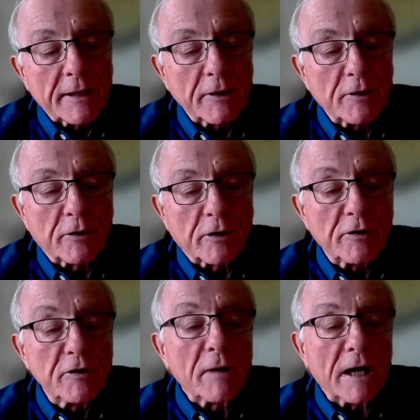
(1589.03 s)
Could
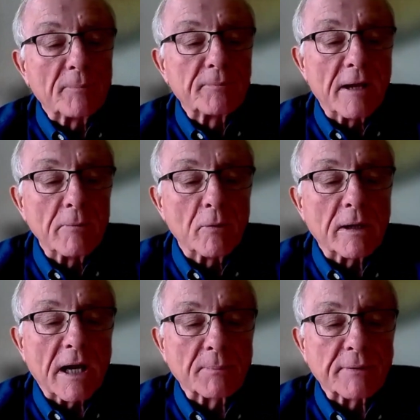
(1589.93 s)
you help them?
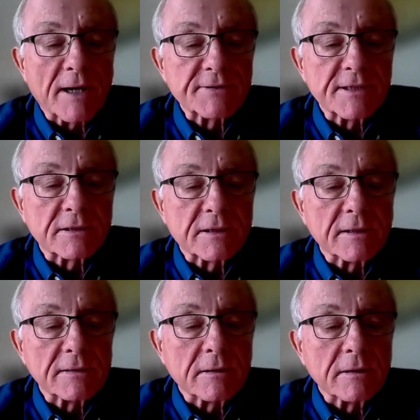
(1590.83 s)
What kind of process
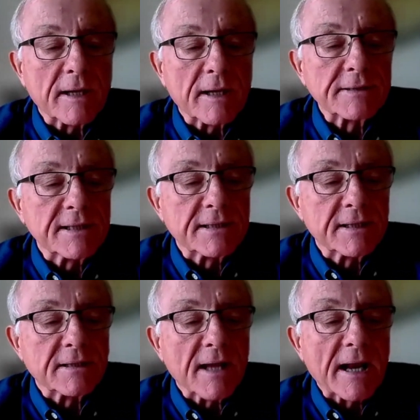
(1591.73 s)
can
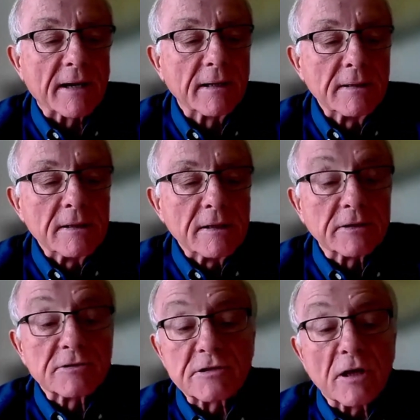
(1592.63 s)
NTT Data
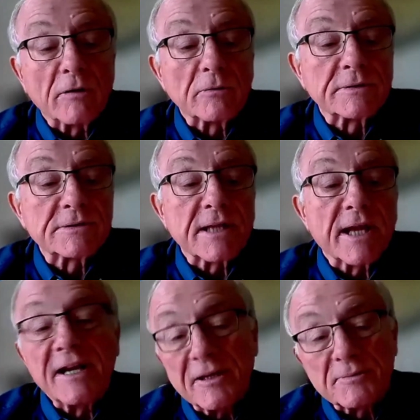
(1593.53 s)
consult with
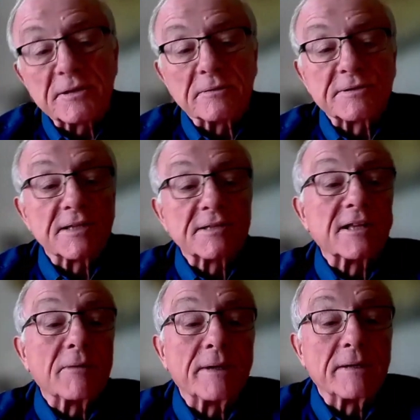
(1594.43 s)
stadiums to
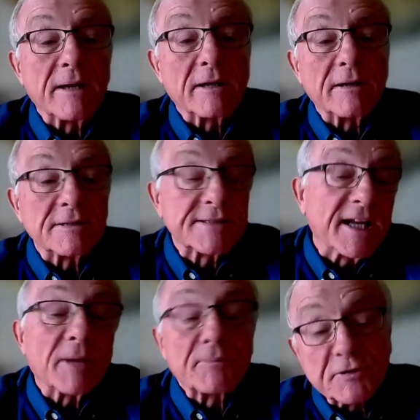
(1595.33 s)
assist them in
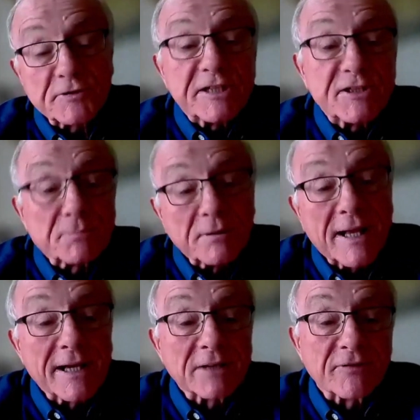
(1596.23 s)
setting up strategic
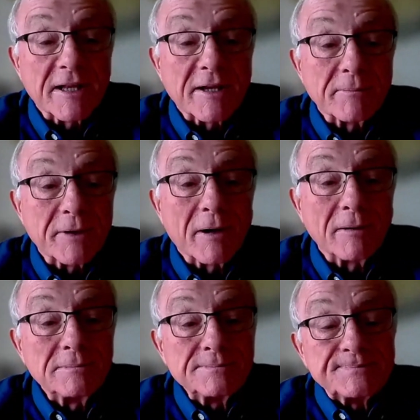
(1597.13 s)
planning for them, you
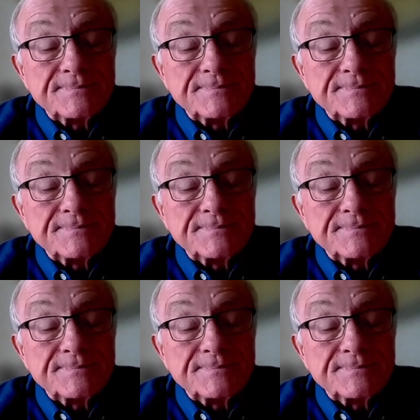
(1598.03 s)
know?